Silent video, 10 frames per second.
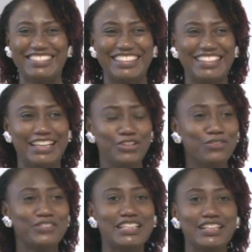
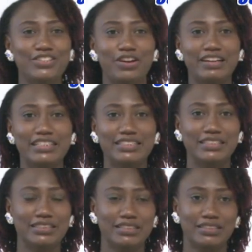it already.
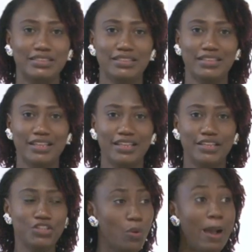
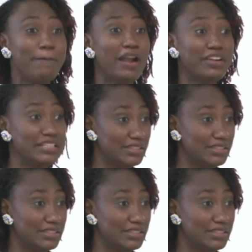You are married.